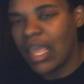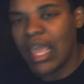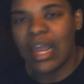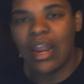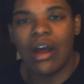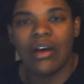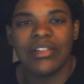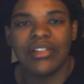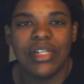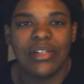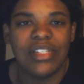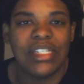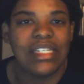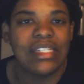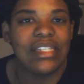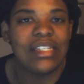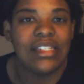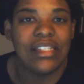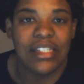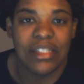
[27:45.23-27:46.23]
and also,
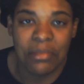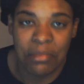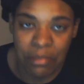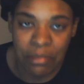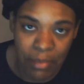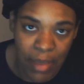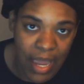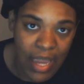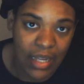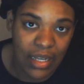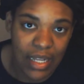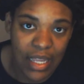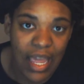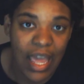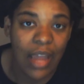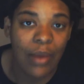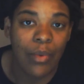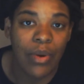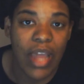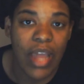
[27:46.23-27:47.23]
since this is mainly
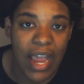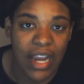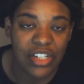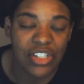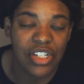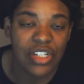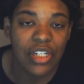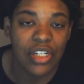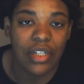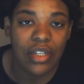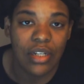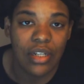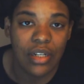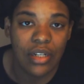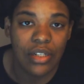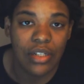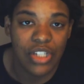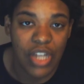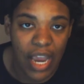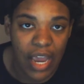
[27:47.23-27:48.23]
a reaction
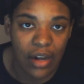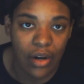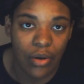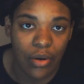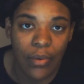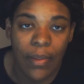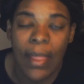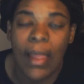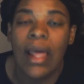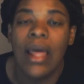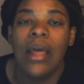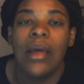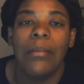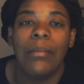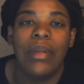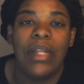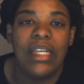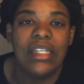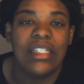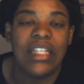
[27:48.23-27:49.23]
channel,
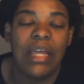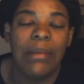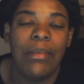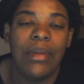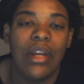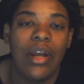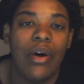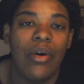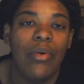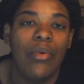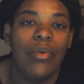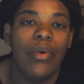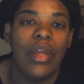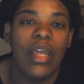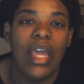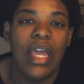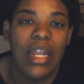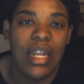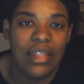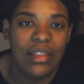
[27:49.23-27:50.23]
please let me know
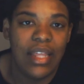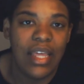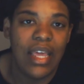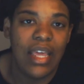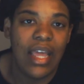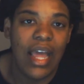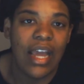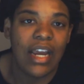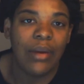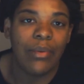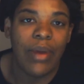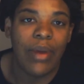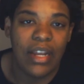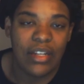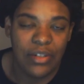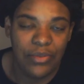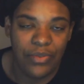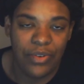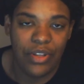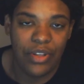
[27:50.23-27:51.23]
anything I can
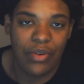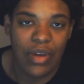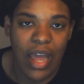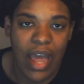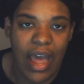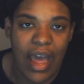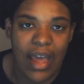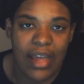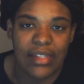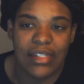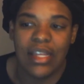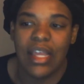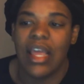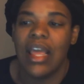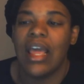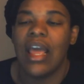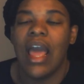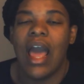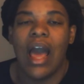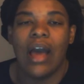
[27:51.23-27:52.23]
react to for you guys.
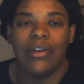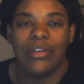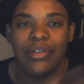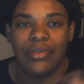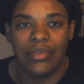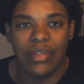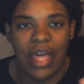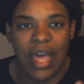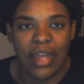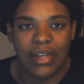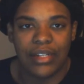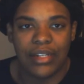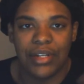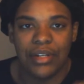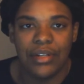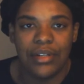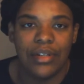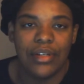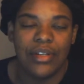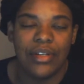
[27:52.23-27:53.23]
I'll do that
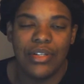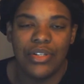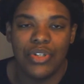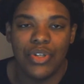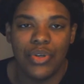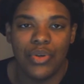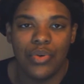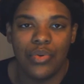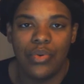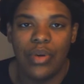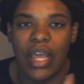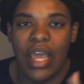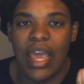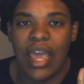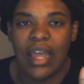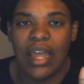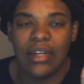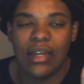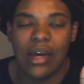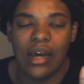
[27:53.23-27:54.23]
soon.
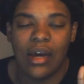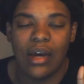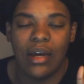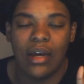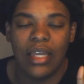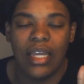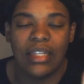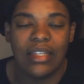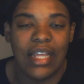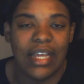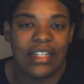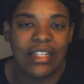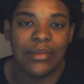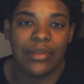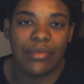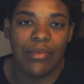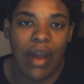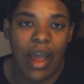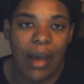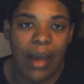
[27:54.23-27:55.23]
And hit that
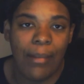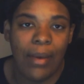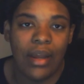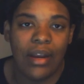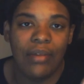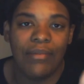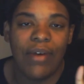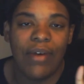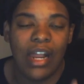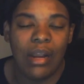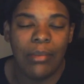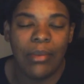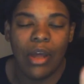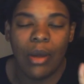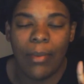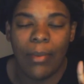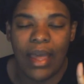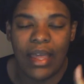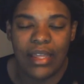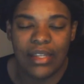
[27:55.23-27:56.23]
subscribe button. Follow me
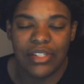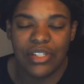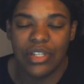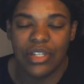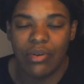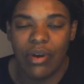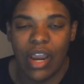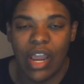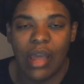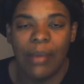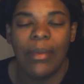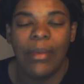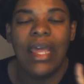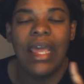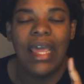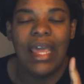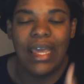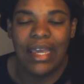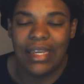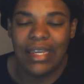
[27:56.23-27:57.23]
on my Instagram
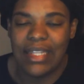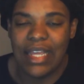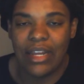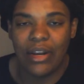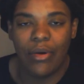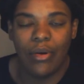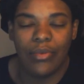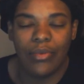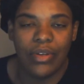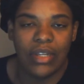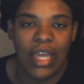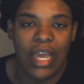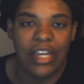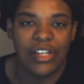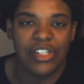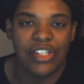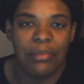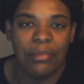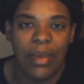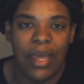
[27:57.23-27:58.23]
and hit that
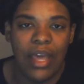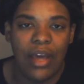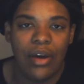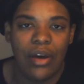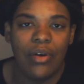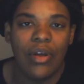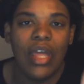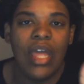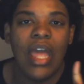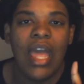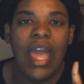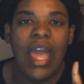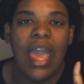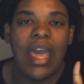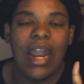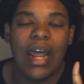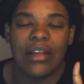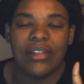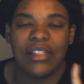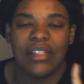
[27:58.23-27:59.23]
notification bell.
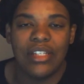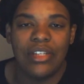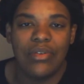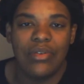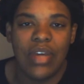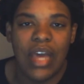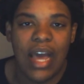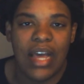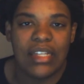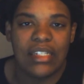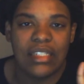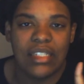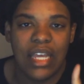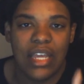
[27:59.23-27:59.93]
And I'll see you guys